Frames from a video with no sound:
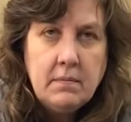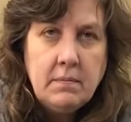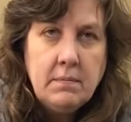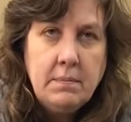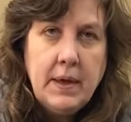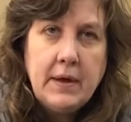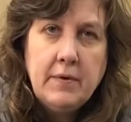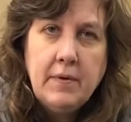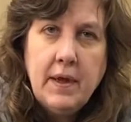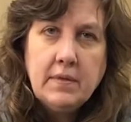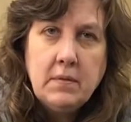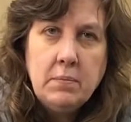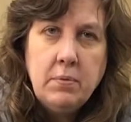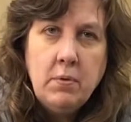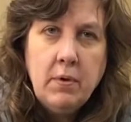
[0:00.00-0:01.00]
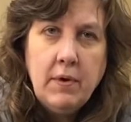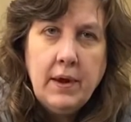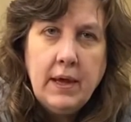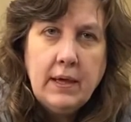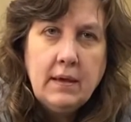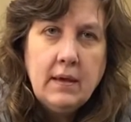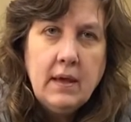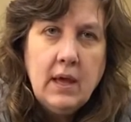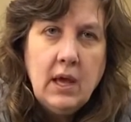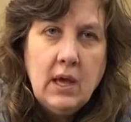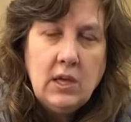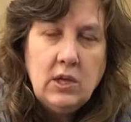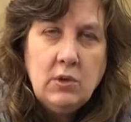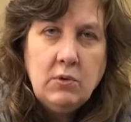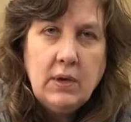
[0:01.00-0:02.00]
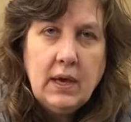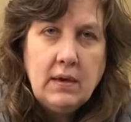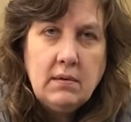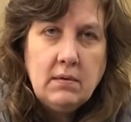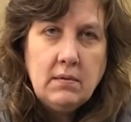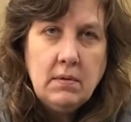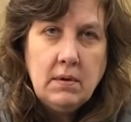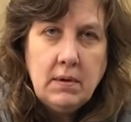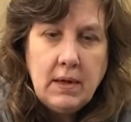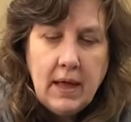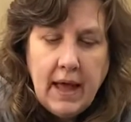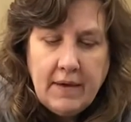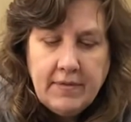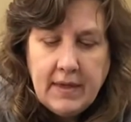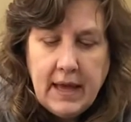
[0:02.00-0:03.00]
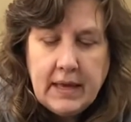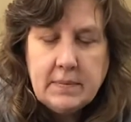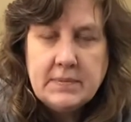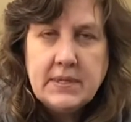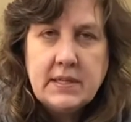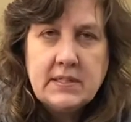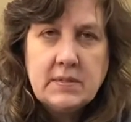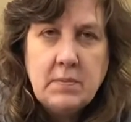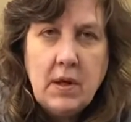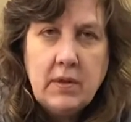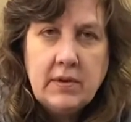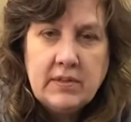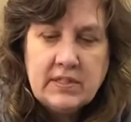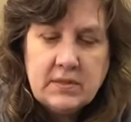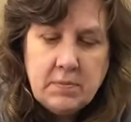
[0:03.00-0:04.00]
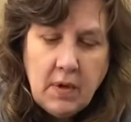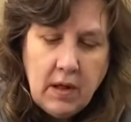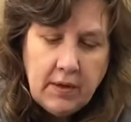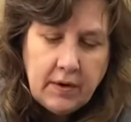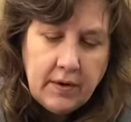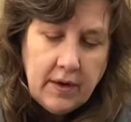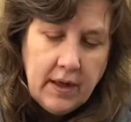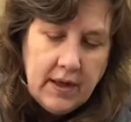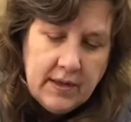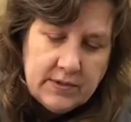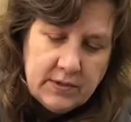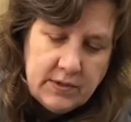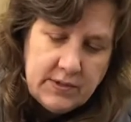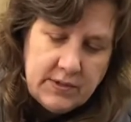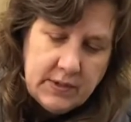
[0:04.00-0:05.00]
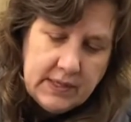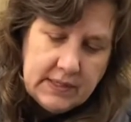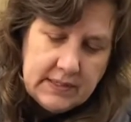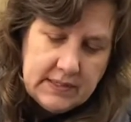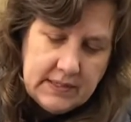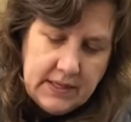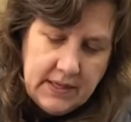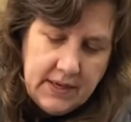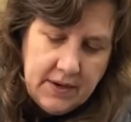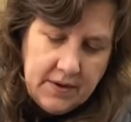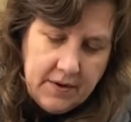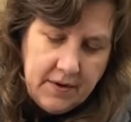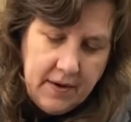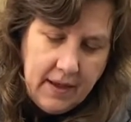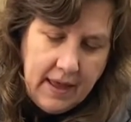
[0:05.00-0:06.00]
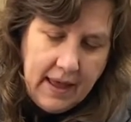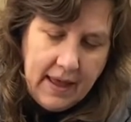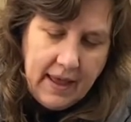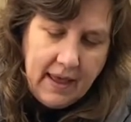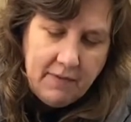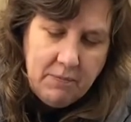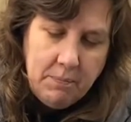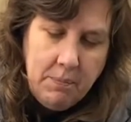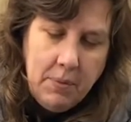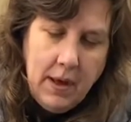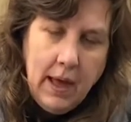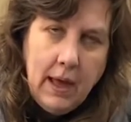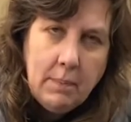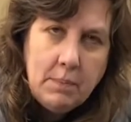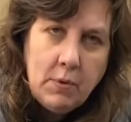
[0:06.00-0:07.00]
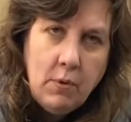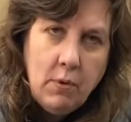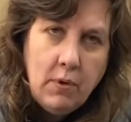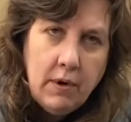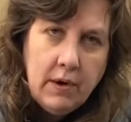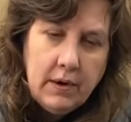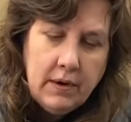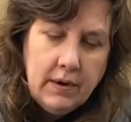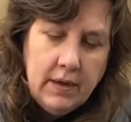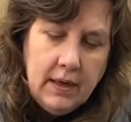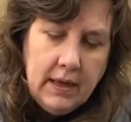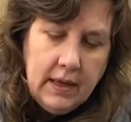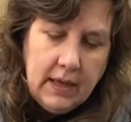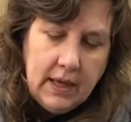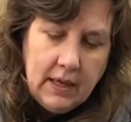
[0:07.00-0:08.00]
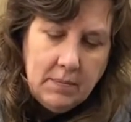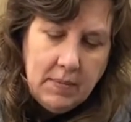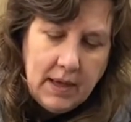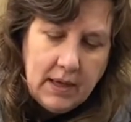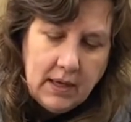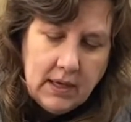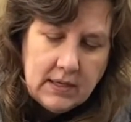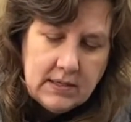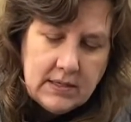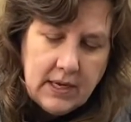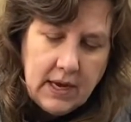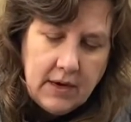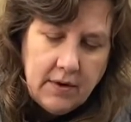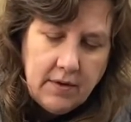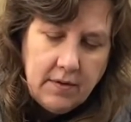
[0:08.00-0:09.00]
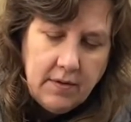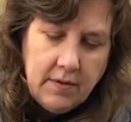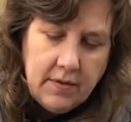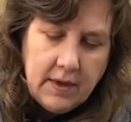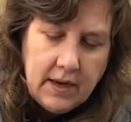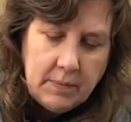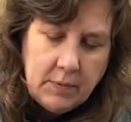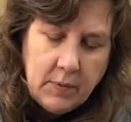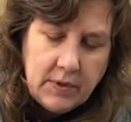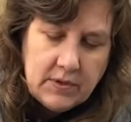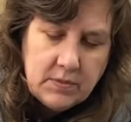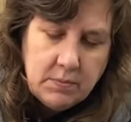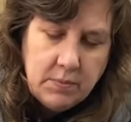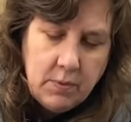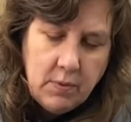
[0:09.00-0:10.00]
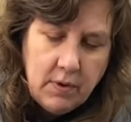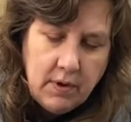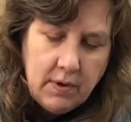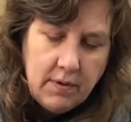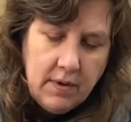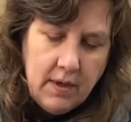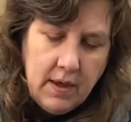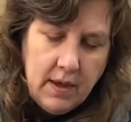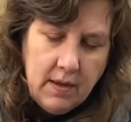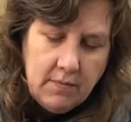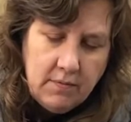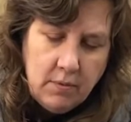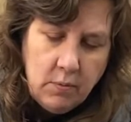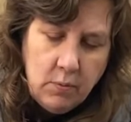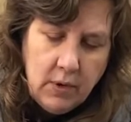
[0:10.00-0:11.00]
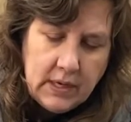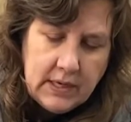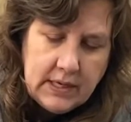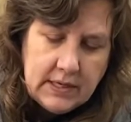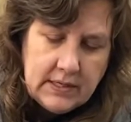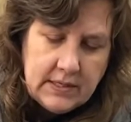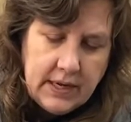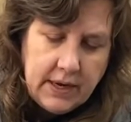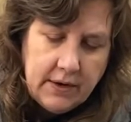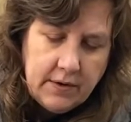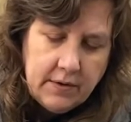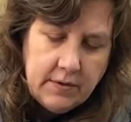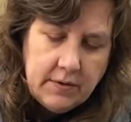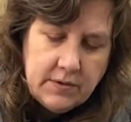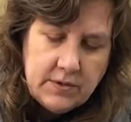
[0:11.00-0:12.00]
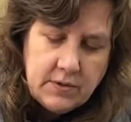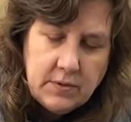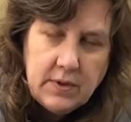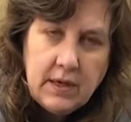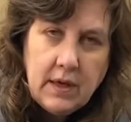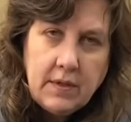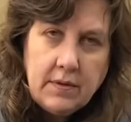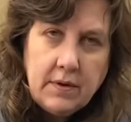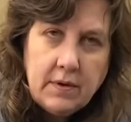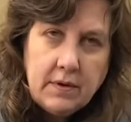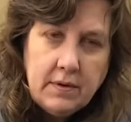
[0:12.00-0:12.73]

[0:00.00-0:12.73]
better at the pouring, you can have the items get smaller and smaller. So as you can see here, I have popcorn in my container that I'm going to pour from one container to the other.